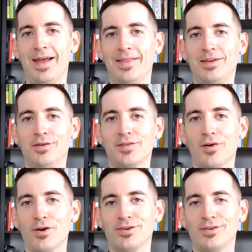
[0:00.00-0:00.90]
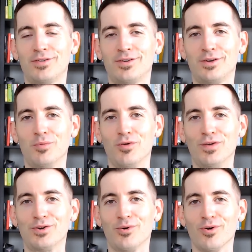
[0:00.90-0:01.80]
And then you start
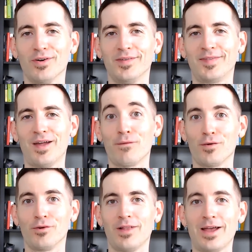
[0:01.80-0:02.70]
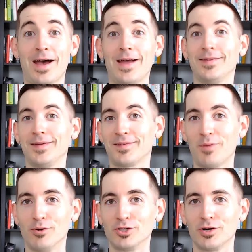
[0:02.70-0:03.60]
moving towards further like ice
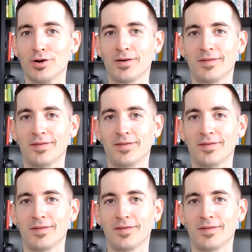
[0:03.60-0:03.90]
exposure.